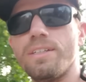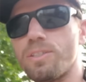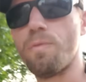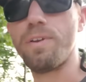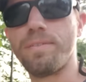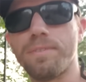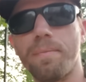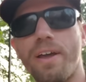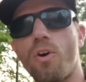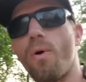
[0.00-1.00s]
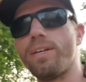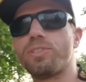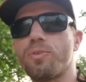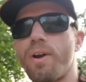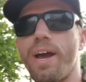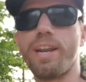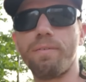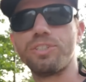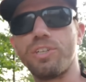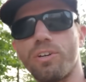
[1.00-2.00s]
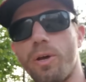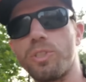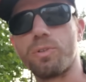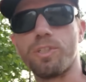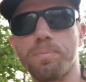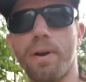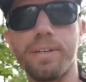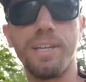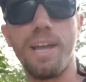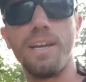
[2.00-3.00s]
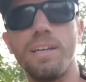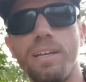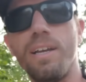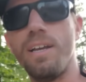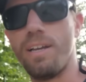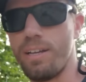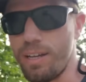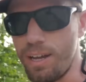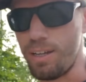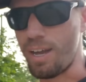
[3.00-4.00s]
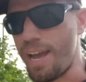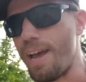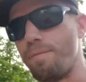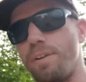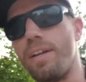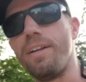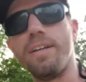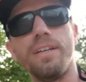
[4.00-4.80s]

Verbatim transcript: Sophie, my quest to ride every single coaster in this park today, I have done